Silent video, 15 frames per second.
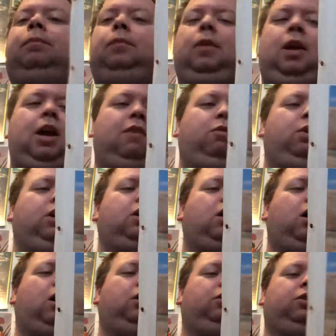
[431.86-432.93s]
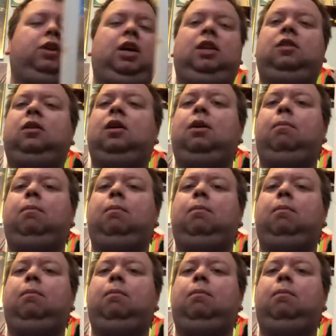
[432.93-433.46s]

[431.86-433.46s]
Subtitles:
Everyone calls these